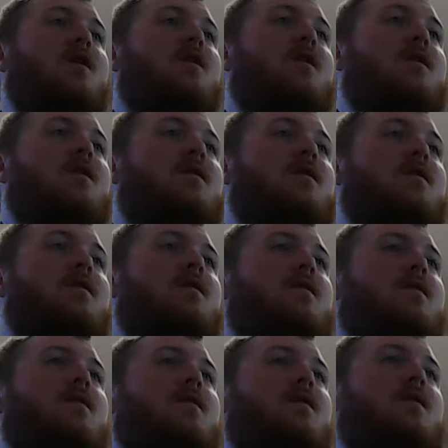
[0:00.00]

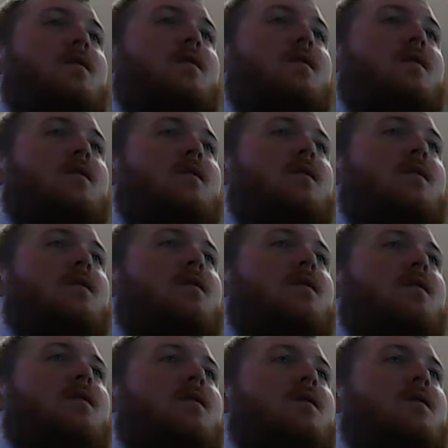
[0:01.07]

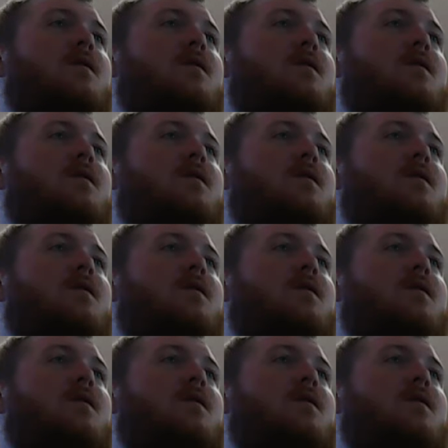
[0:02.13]
(no one is talking)